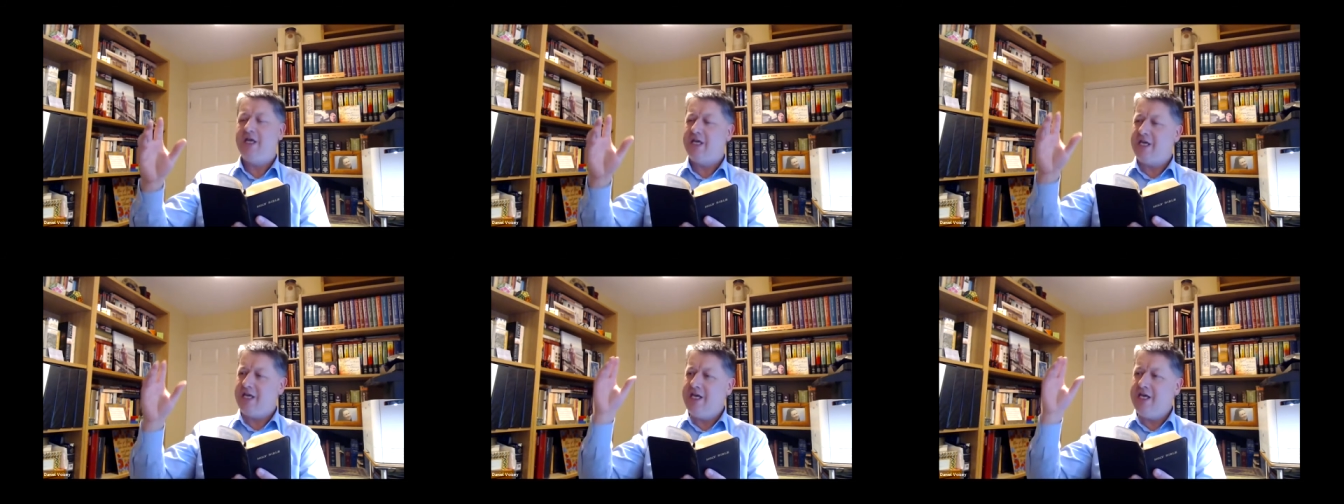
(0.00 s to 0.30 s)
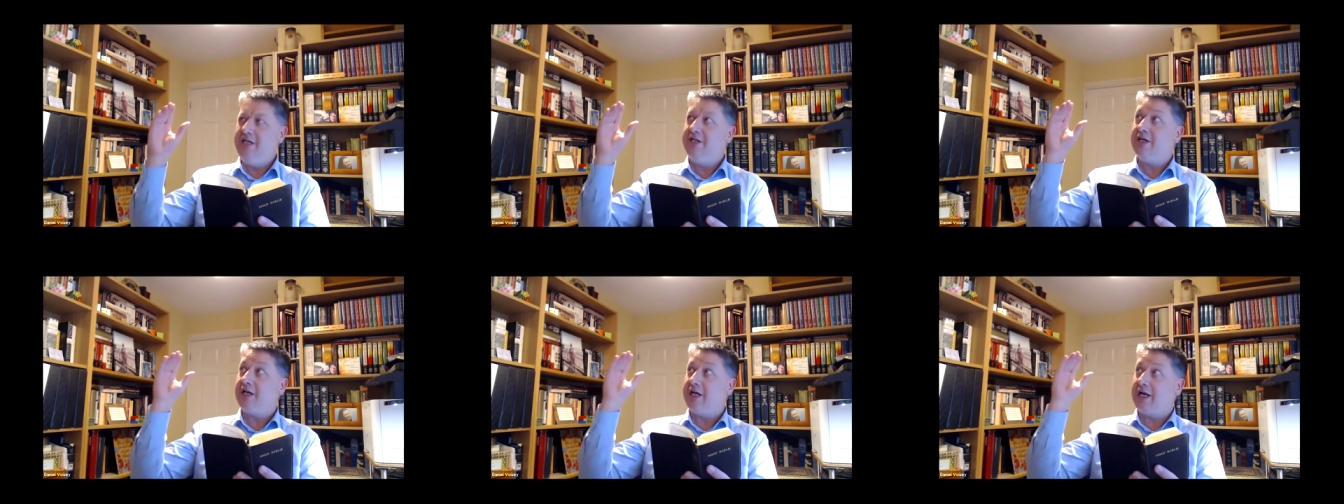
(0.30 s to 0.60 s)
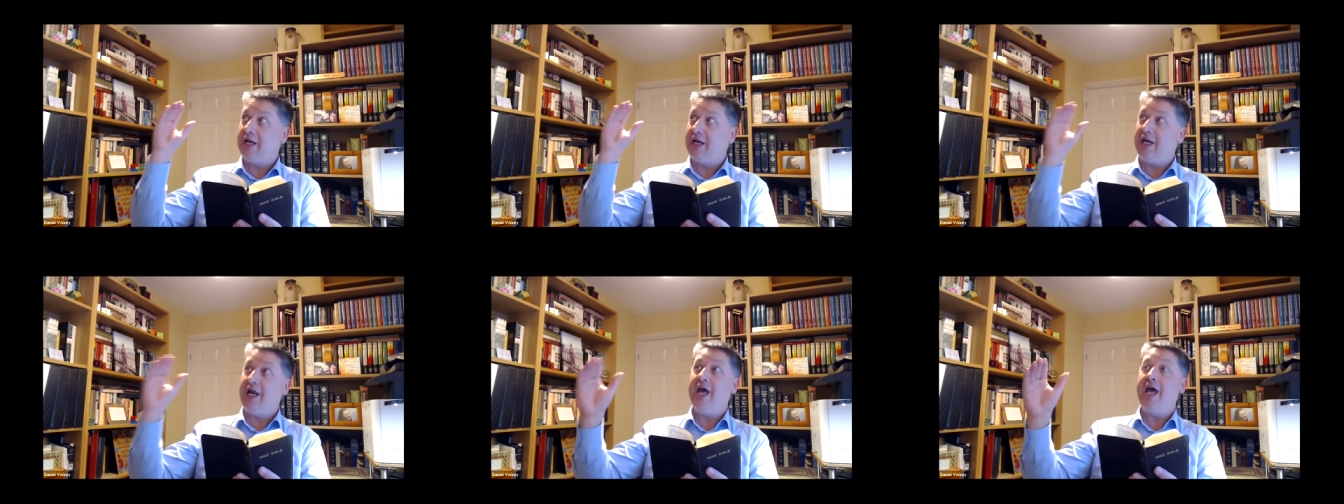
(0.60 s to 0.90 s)
He
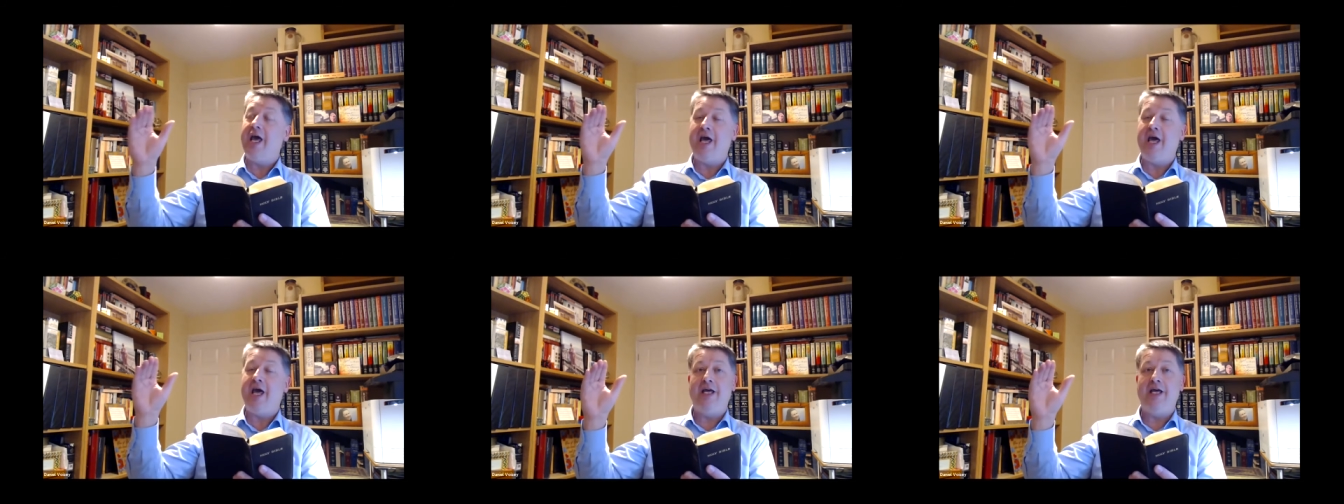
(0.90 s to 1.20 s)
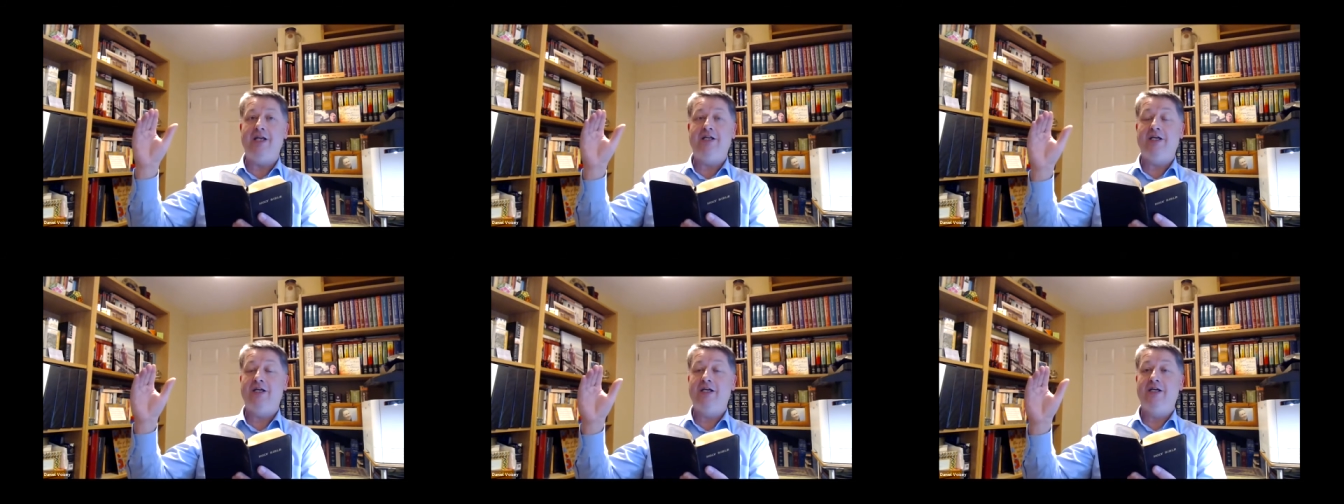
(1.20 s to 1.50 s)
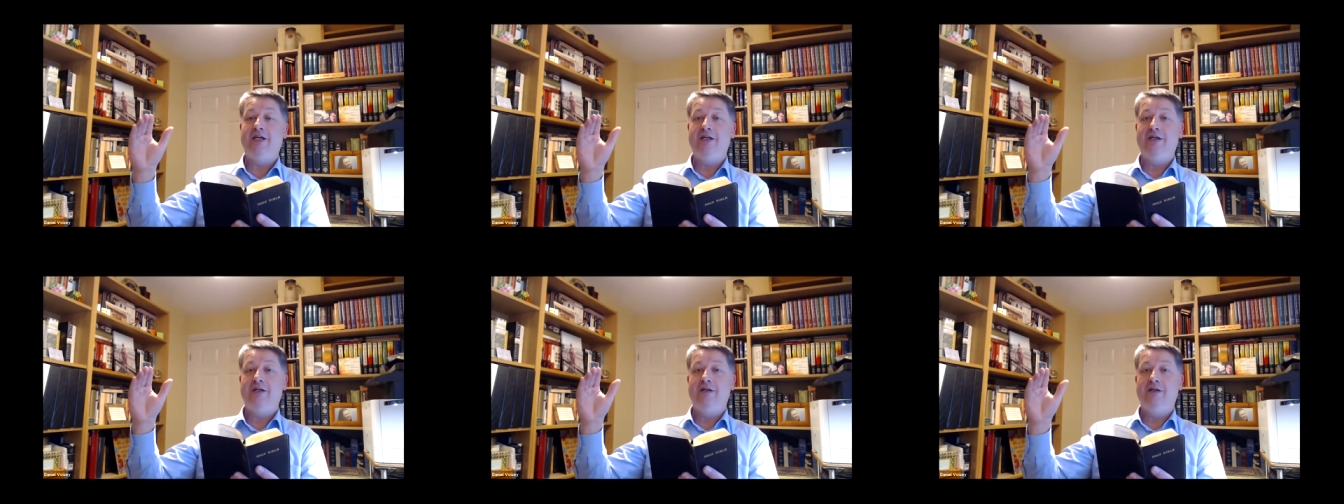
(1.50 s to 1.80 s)
declared,
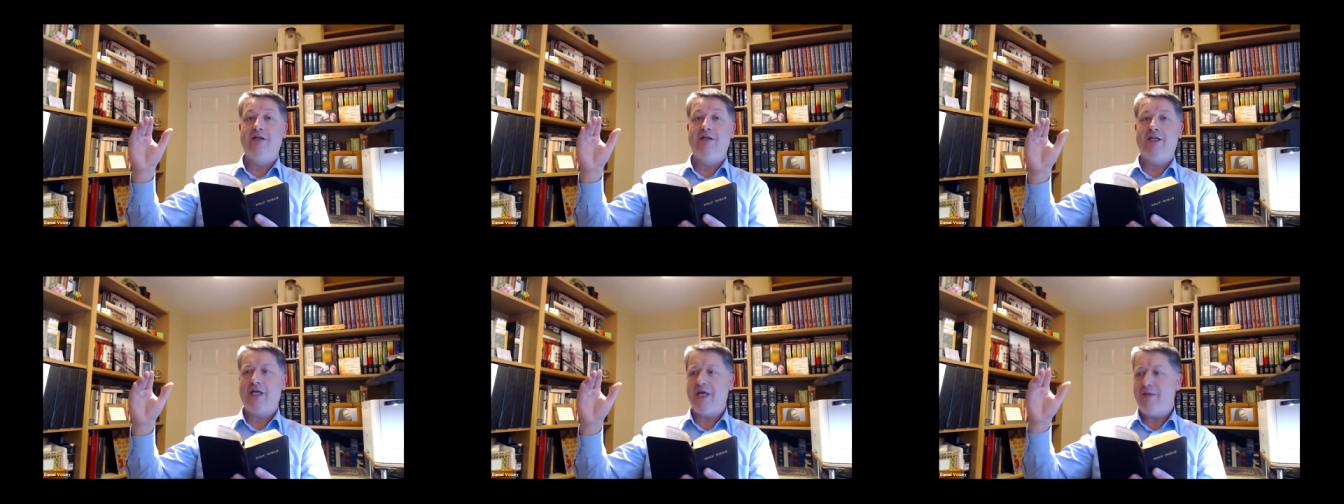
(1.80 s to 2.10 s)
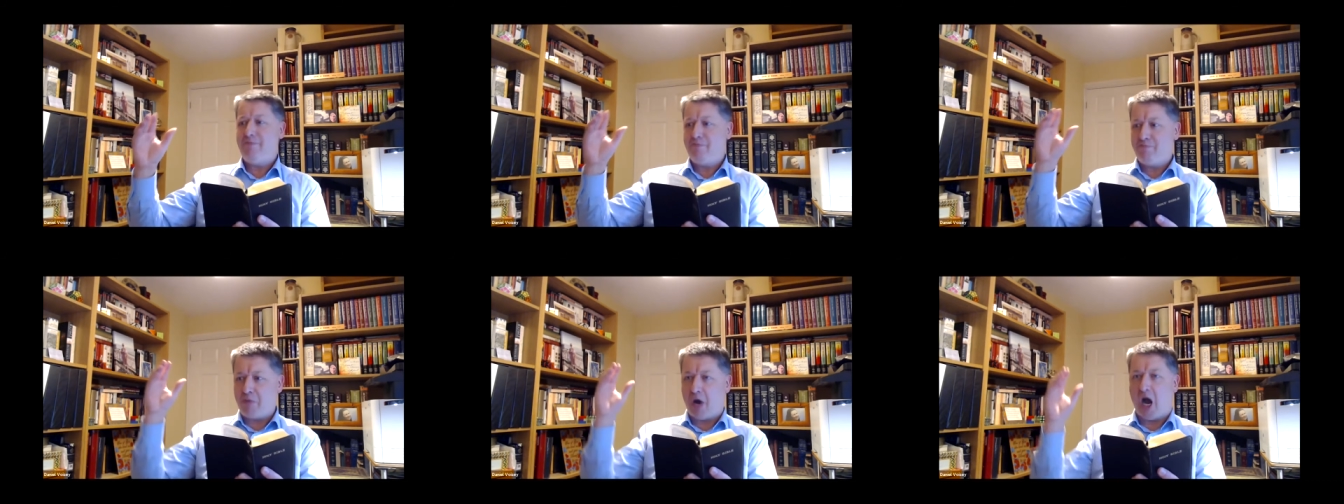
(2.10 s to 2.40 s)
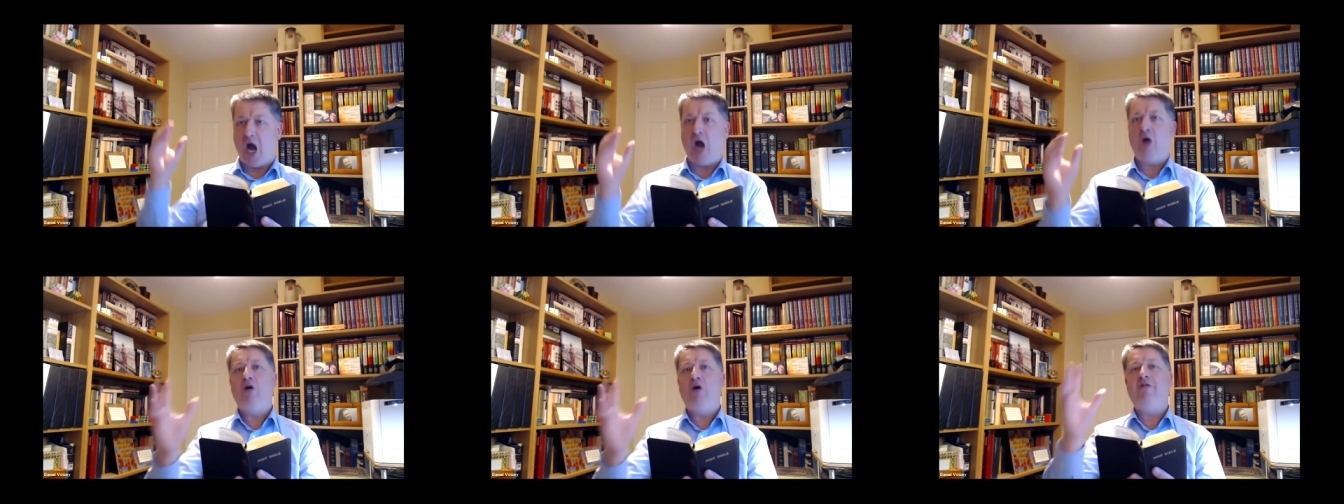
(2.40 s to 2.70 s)
he
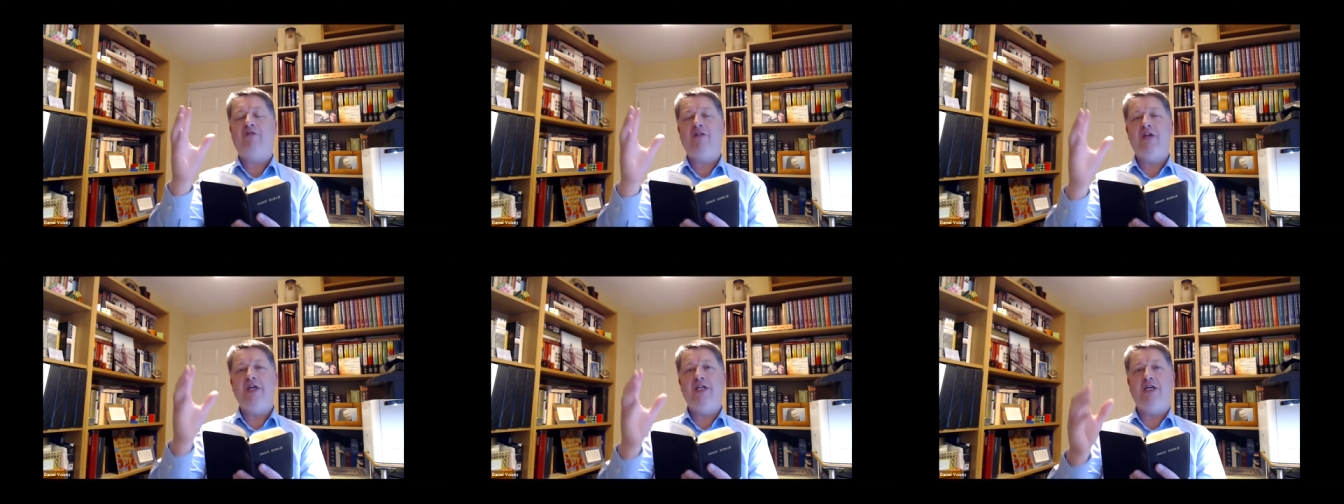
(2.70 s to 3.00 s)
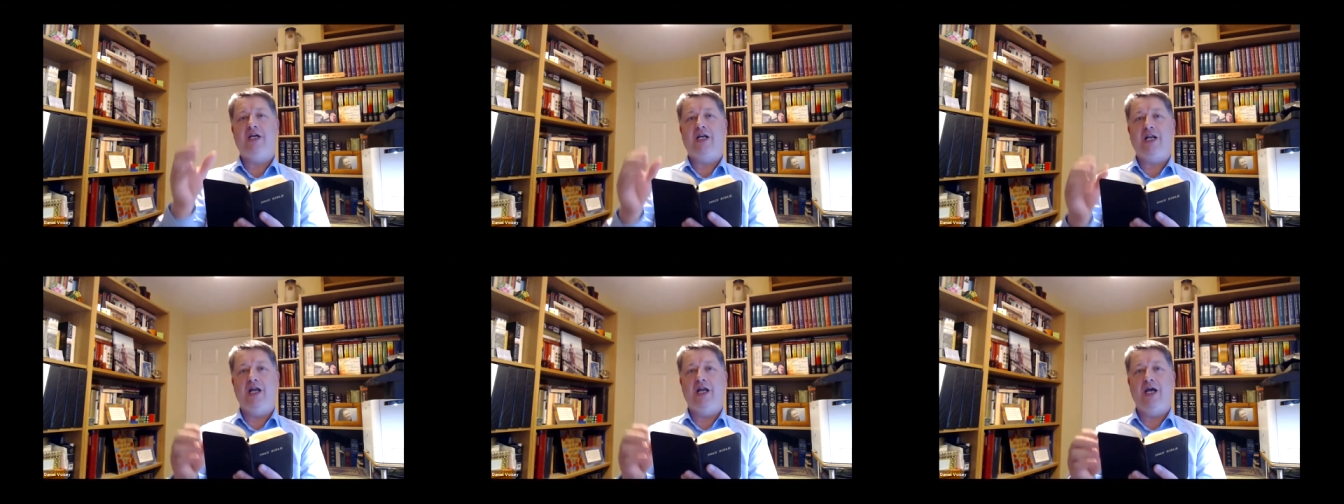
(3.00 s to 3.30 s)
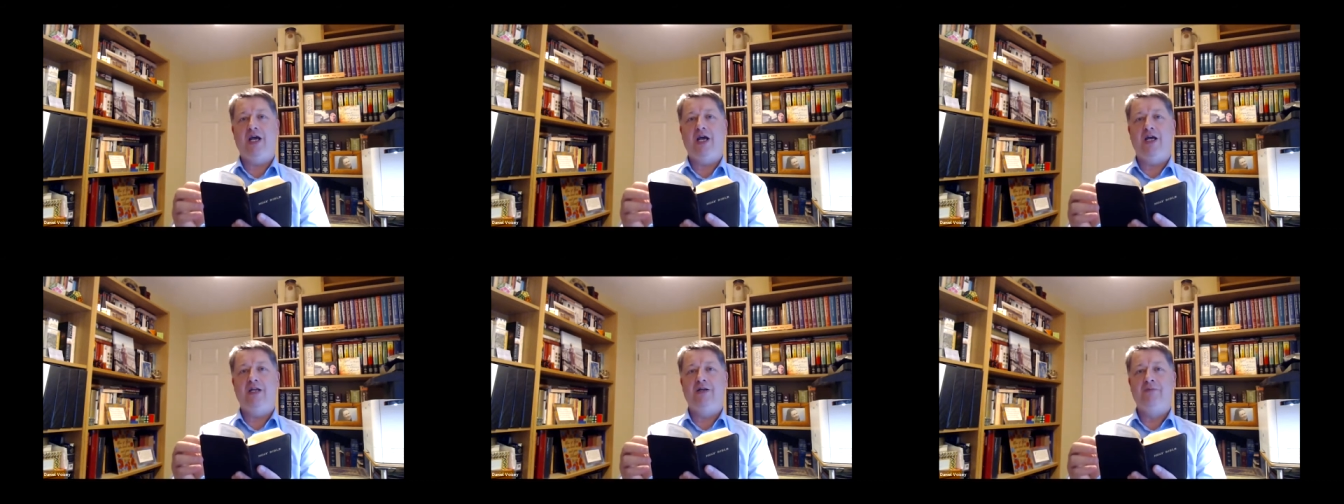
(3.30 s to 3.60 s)
powerfully
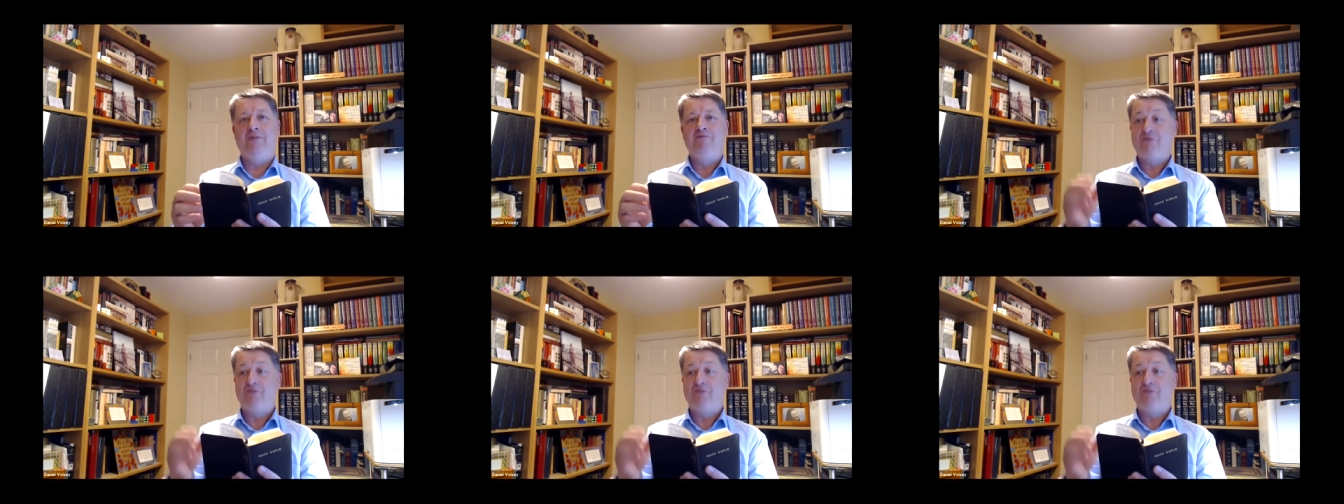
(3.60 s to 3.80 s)
declared,